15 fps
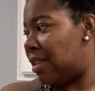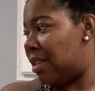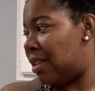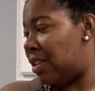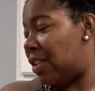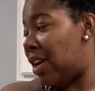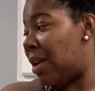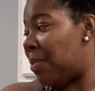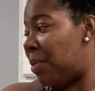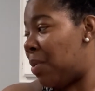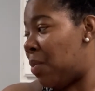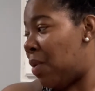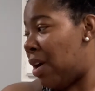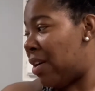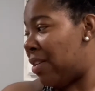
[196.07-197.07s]
You gotta put
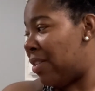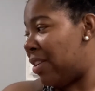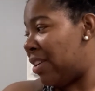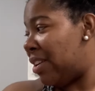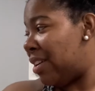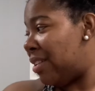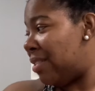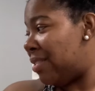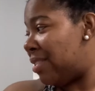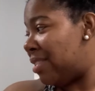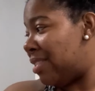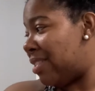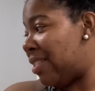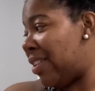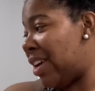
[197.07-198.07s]
water on your nose.
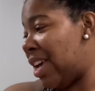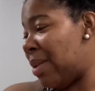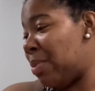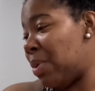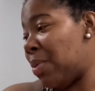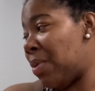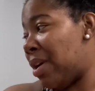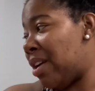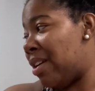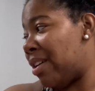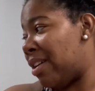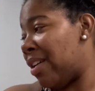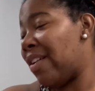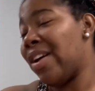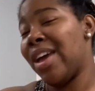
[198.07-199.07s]
Go ahead, put water.
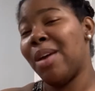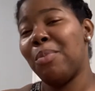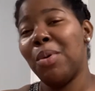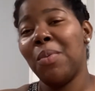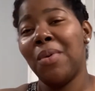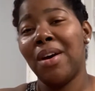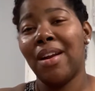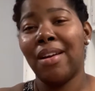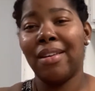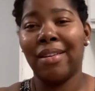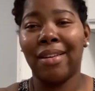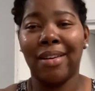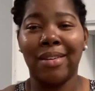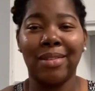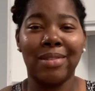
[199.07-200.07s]
Go ahead, put water on your
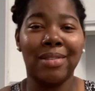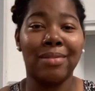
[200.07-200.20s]
nose.